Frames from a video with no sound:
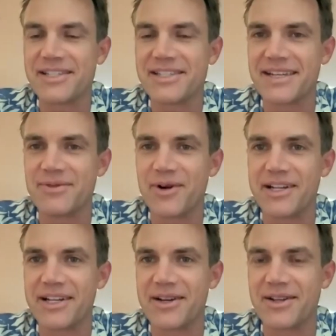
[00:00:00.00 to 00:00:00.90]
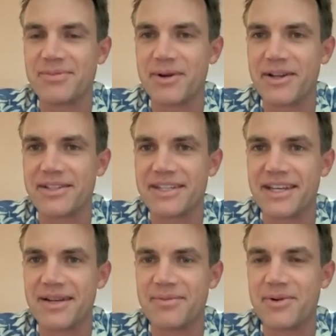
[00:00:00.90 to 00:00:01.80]
didn't walk in on his parents at
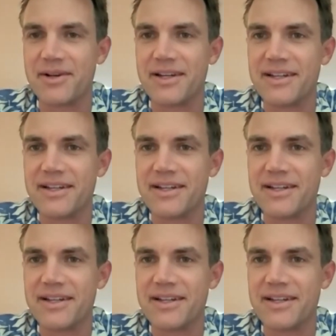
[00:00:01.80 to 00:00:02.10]
any point.